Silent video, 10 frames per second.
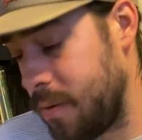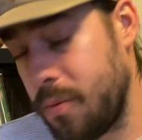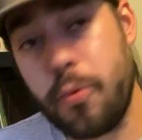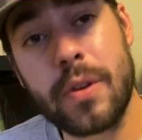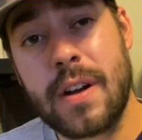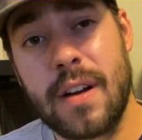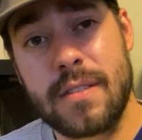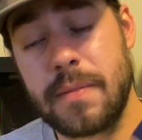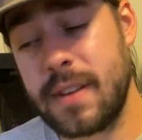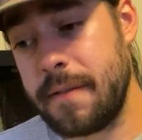Really
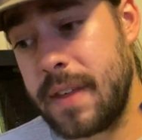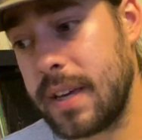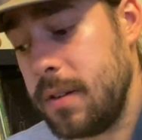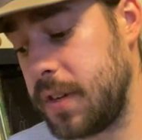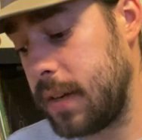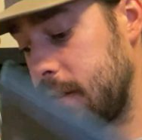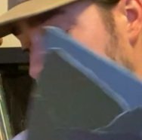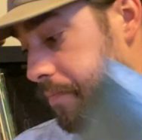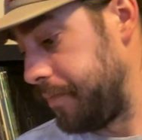awesome stuff. Thank you, Jason.